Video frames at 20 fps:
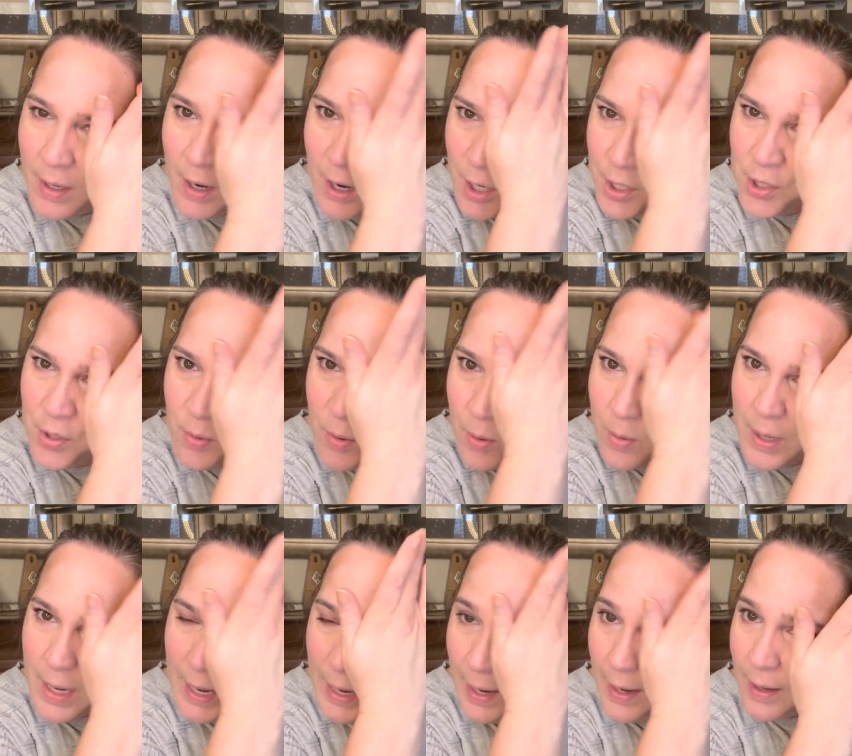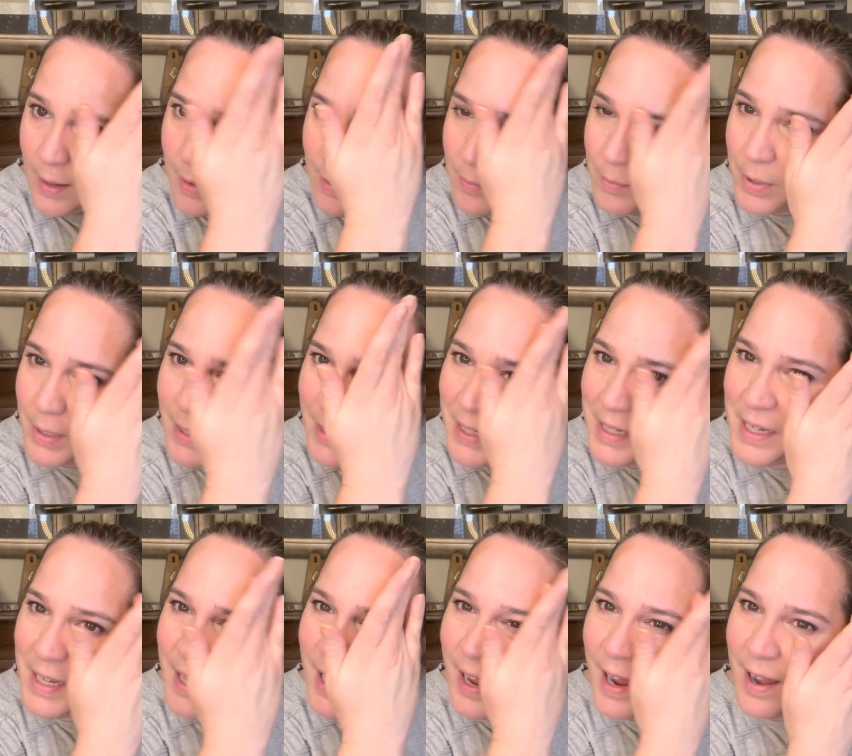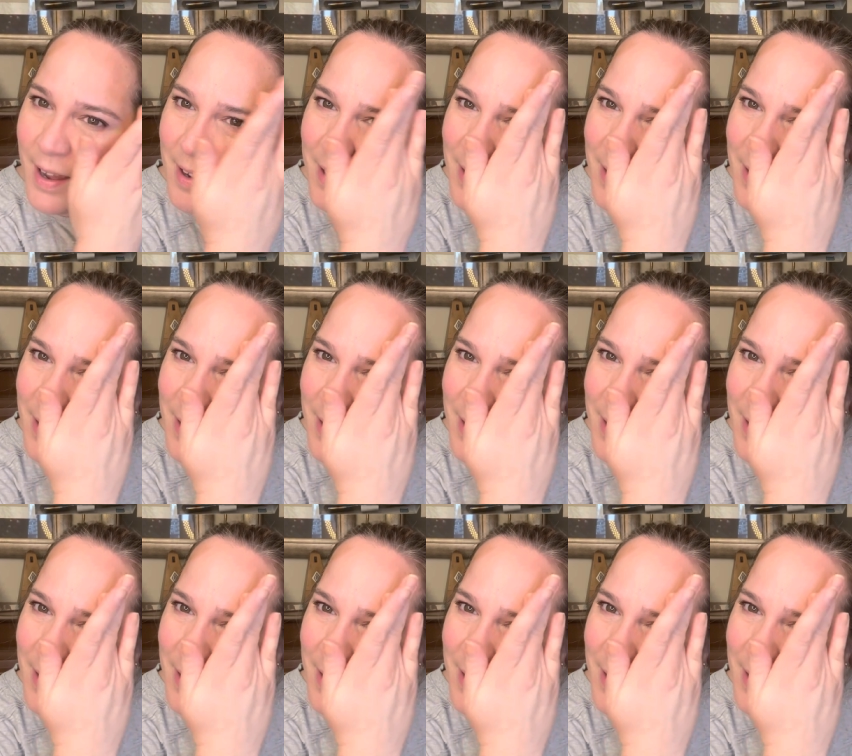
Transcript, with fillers: Are you okay? I'm like, yeah.